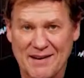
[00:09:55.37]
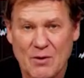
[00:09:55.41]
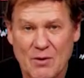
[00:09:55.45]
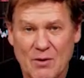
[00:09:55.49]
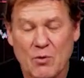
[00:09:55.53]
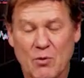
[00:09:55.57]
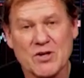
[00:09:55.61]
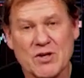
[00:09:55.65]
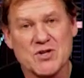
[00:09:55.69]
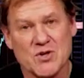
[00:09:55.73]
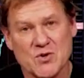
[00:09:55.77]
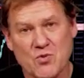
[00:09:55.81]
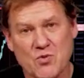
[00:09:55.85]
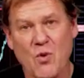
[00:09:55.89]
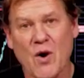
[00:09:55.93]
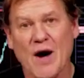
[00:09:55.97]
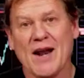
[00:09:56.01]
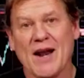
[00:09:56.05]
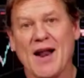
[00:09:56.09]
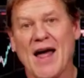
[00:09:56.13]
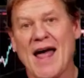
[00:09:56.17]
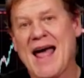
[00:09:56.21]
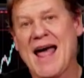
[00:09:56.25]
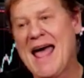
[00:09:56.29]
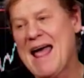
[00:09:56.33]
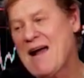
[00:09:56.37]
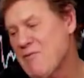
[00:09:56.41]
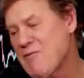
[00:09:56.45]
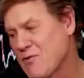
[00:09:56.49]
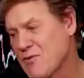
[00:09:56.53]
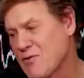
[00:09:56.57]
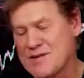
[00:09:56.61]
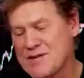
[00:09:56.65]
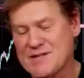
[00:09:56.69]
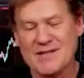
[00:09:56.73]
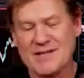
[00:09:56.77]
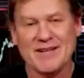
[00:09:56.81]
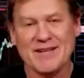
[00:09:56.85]
which is what
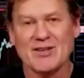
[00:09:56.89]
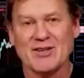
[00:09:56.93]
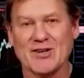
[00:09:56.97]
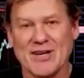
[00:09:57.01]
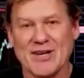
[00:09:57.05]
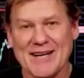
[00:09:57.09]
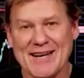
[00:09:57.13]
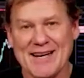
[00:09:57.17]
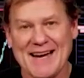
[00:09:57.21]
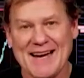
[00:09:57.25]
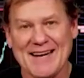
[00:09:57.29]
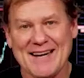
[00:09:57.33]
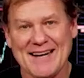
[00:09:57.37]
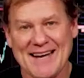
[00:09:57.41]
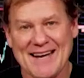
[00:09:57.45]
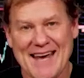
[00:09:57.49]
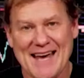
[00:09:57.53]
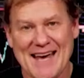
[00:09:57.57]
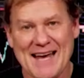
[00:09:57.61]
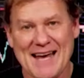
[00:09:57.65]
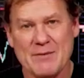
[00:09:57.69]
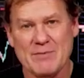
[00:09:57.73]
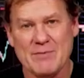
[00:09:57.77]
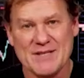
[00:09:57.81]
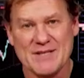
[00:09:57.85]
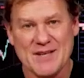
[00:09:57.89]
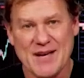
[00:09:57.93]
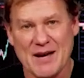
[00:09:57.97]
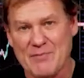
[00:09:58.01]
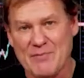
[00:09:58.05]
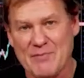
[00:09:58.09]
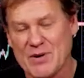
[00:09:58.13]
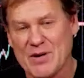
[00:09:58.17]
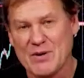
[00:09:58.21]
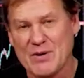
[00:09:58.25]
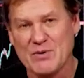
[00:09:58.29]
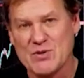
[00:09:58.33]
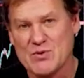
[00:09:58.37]
every single Canadian cannabis
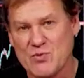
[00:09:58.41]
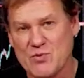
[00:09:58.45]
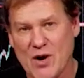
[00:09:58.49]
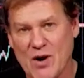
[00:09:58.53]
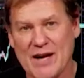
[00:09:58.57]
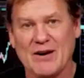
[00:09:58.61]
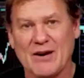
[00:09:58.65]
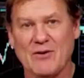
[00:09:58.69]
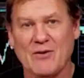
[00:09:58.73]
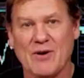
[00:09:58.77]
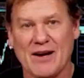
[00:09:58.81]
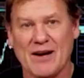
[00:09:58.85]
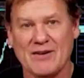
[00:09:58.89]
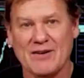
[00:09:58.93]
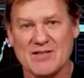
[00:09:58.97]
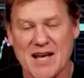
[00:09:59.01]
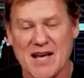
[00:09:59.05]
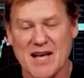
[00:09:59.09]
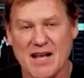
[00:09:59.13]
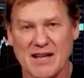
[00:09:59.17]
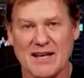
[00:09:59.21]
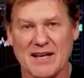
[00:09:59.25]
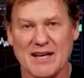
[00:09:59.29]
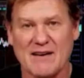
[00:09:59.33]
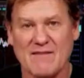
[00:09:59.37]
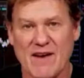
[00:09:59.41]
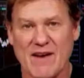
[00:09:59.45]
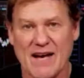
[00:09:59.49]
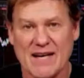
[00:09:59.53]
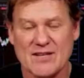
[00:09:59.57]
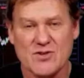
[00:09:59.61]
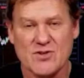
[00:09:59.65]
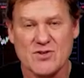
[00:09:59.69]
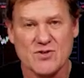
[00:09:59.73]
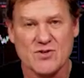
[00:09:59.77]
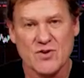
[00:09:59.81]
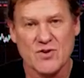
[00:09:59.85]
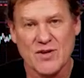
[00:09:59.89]
company was running around telling
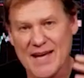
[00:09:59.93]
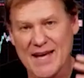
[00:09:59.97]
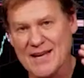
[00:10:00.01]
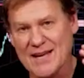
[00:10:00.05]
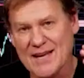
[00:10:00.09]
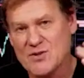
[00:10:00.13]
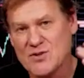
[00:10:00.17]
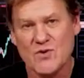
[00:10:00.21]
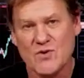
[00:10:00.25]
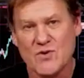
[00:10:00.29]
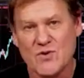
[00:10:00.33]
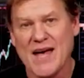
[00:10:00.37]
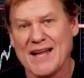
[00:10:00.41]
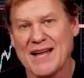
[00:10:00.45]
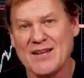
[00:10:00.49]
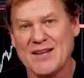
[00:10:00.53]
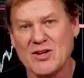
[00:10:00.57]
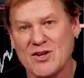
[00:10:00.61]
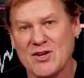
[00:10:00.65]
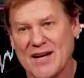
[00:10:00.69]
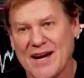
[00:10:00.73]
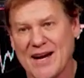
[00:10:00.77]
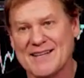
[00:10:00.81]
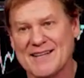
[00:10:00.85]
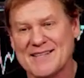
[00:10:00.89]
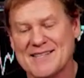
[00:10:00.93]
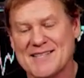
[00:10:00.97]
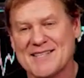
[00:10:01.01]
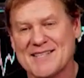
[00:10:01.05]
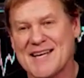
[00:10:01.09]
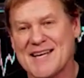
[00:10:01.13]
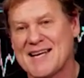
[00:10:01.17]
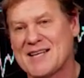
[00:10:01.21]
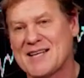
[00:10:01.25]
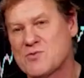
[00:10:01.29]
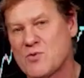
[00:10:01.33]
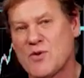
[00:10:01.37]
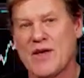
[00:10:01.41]
investors, you can't do that in the United
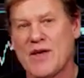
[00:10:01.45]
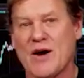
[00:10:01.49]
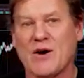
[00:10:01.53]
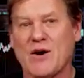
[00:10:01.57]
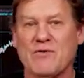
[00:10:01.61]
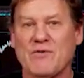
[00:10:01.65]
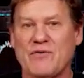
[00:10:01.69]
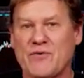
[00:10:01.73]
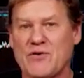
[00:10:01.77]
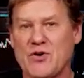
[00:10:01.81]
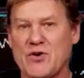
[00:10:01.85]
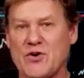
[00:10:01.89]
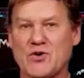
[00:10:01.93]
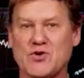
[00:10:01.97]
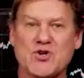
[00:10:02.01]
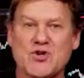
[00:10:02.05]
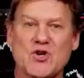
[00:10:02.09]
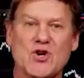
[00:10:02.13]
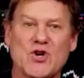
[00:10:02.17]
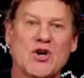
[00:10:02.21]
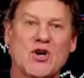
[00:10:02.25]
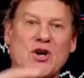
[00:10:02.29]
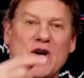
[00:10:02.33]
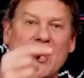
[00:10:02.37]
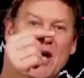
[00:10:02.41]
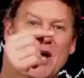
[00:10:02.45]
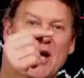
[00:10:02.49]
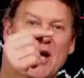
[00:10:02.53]
States without future